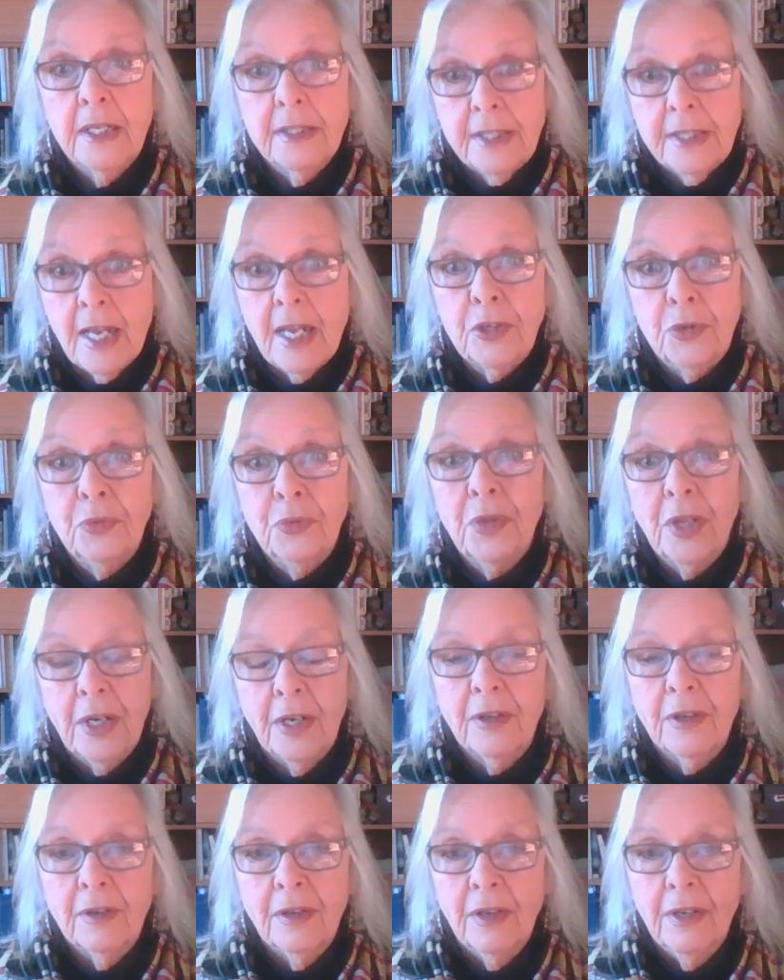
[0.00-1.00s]
take you
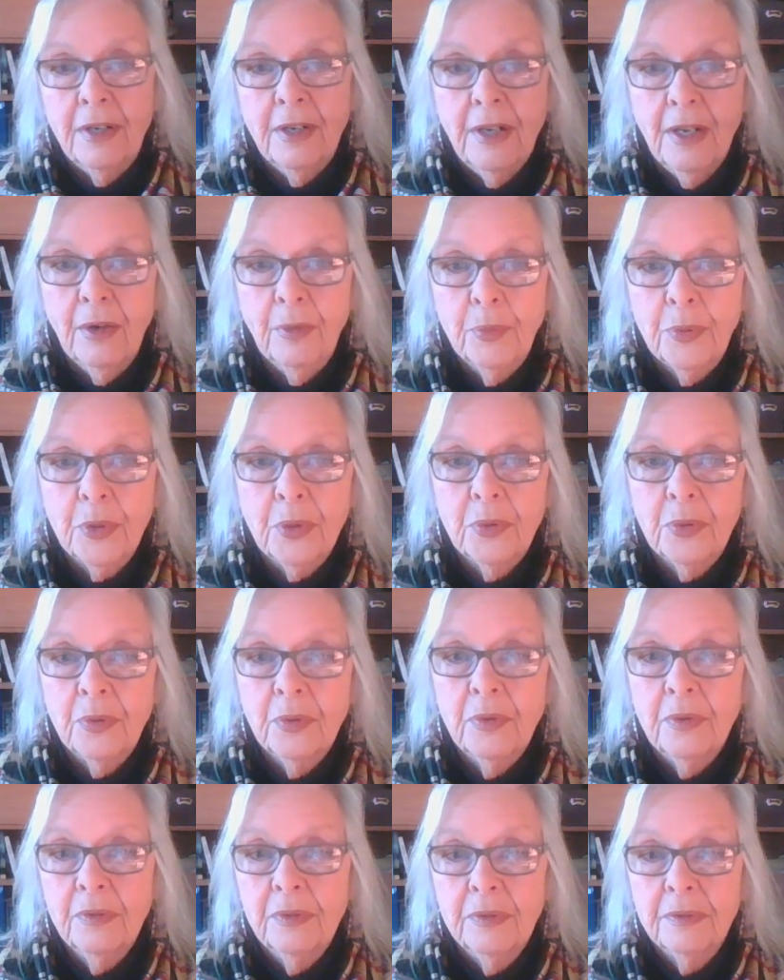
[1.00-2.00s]
there and help
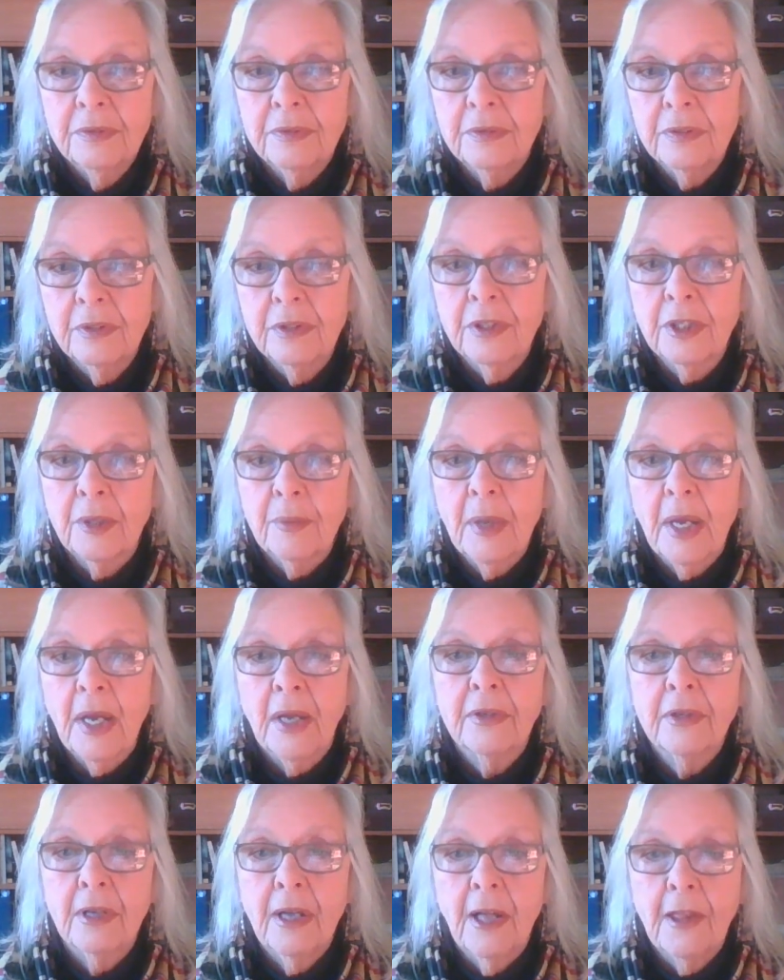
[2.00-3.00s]
you learn
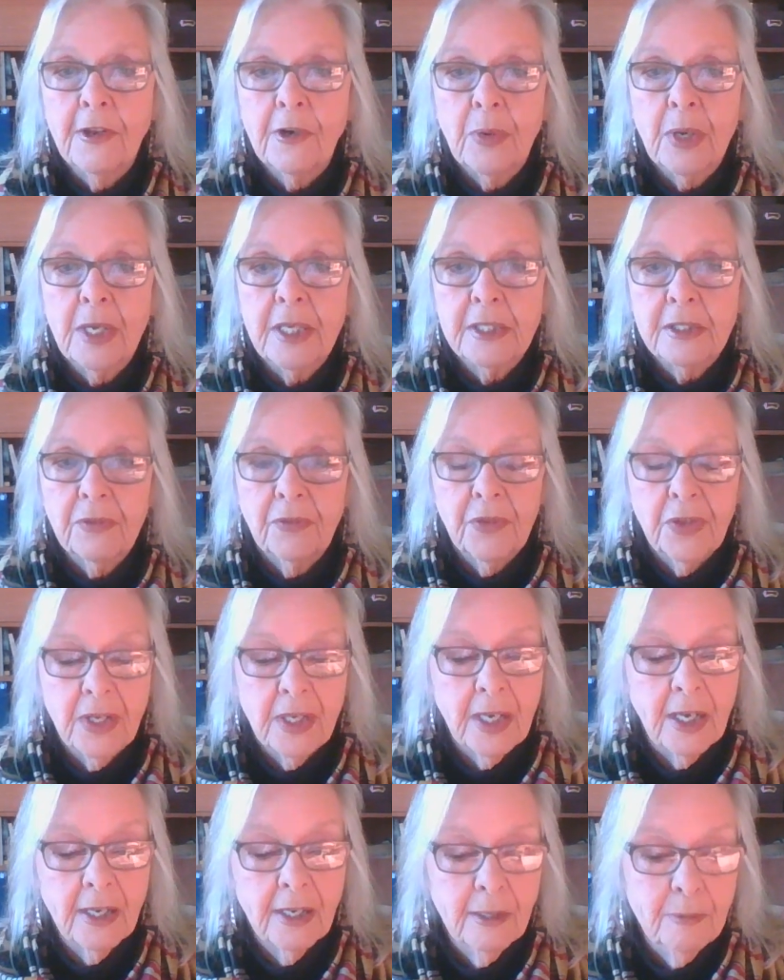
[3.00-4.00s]
about other ways of
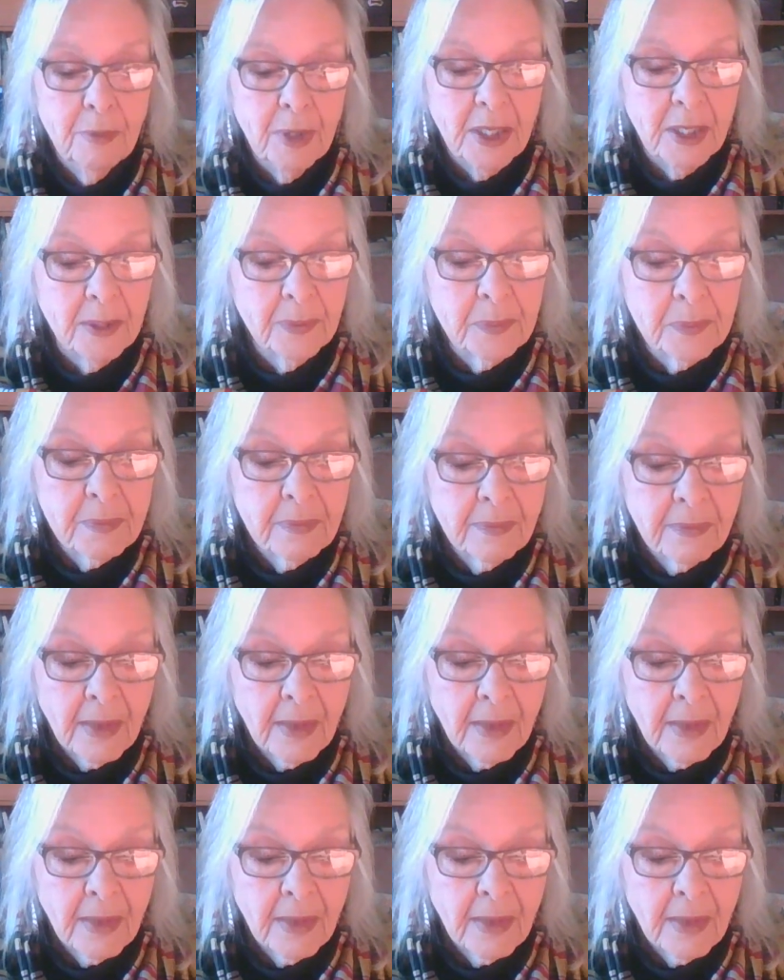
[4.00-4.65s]
thinking and being.